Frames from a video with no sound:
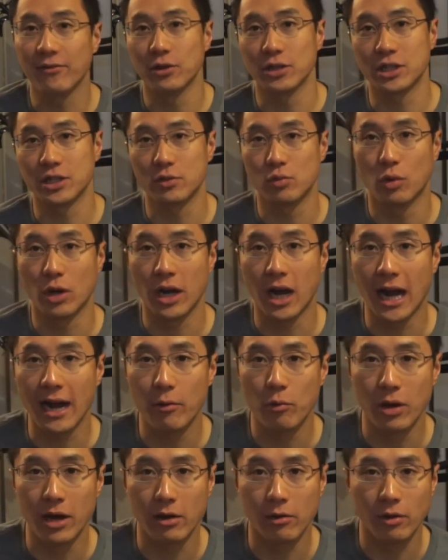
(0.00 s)
which is what I
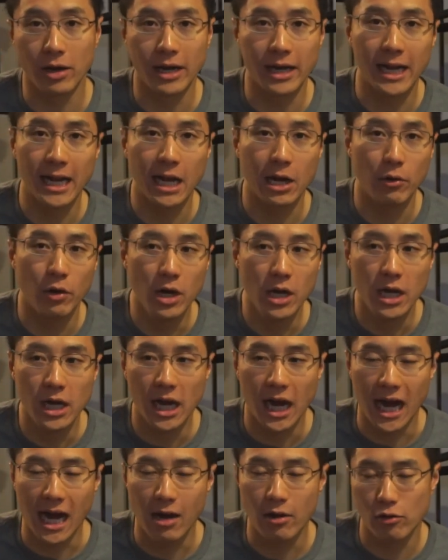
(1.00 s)
wear right now,
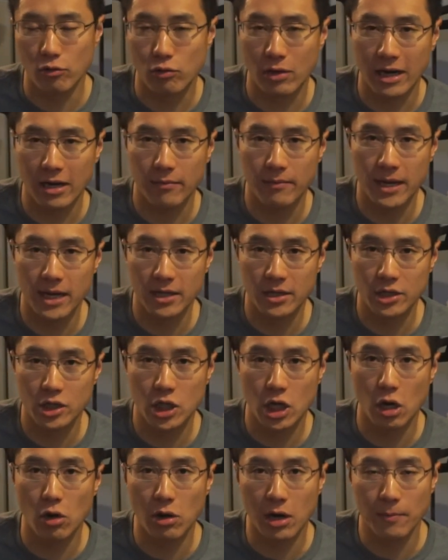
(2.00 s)
I would recommend
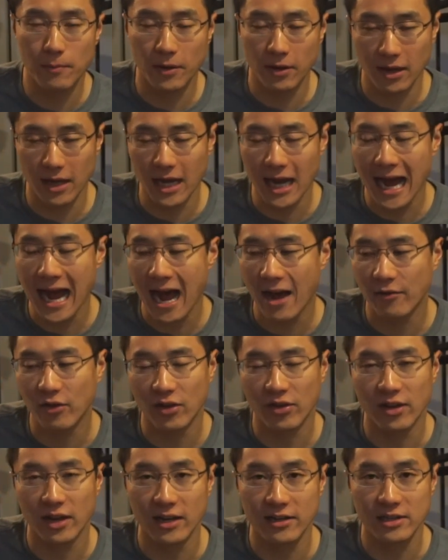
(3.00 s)
go up a half a
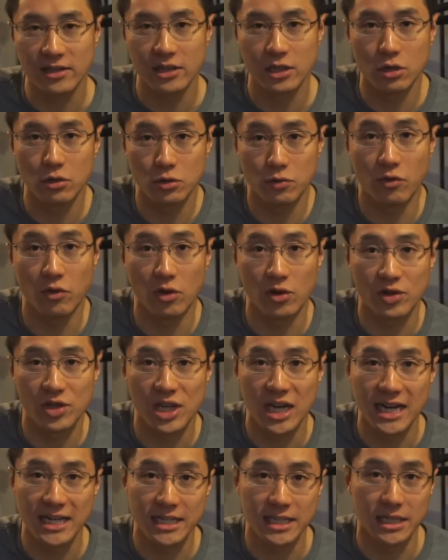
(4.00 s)
size and go for a
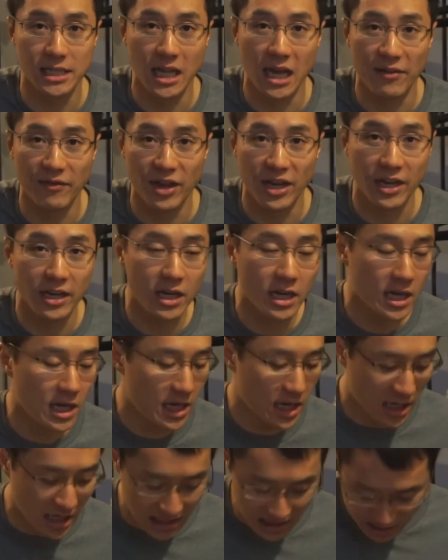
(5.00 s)
size 11,
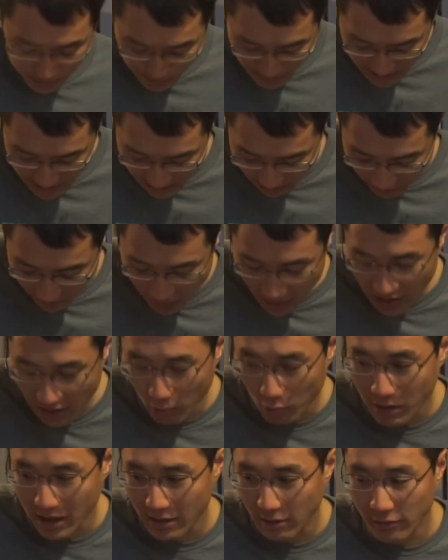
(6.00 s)
especially if you
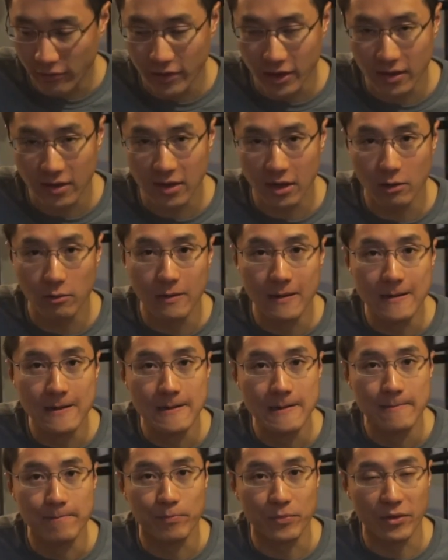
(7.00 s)
got wider feet. So
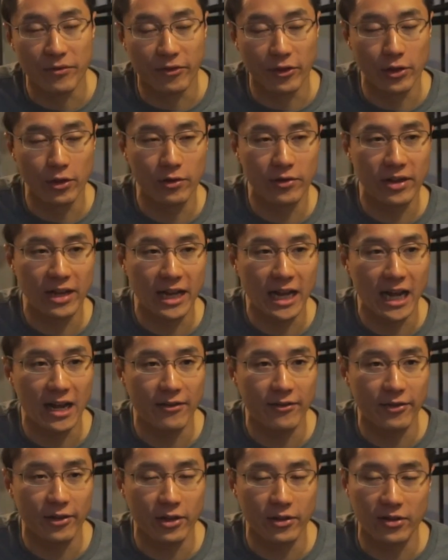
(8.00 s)
for those that
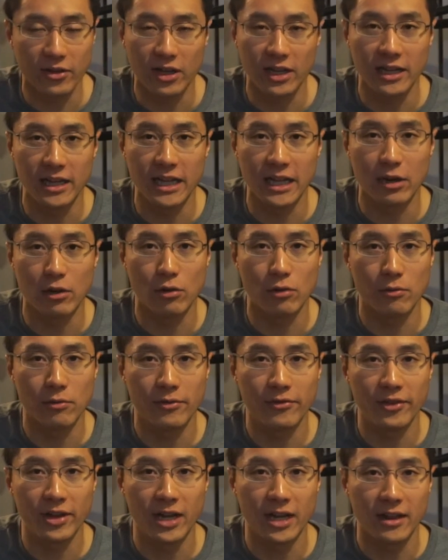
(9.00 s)
have slightly narrower
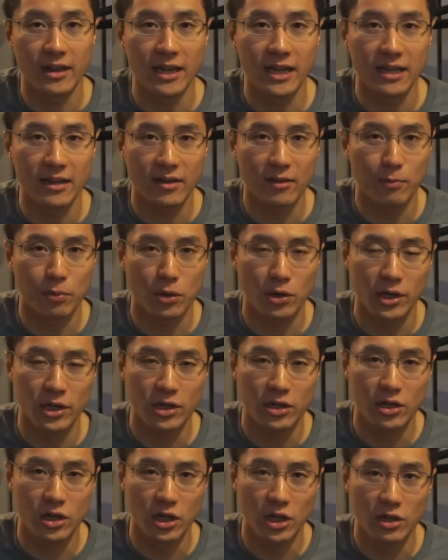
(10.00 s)
feet, I think it's pretty
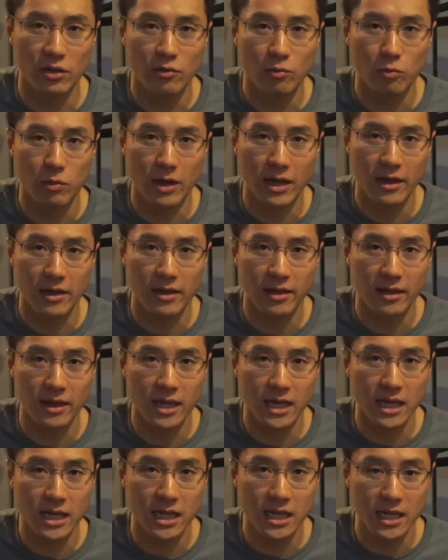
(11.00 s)
good with
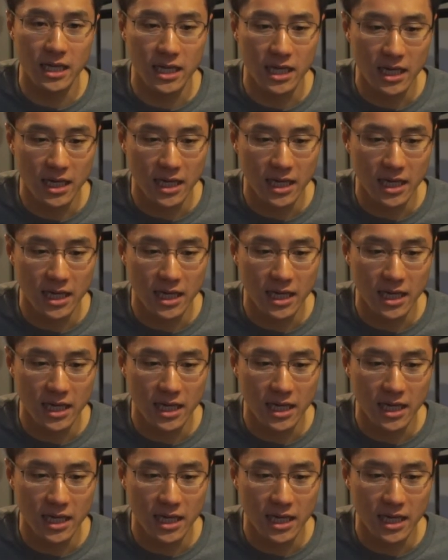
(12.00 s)
the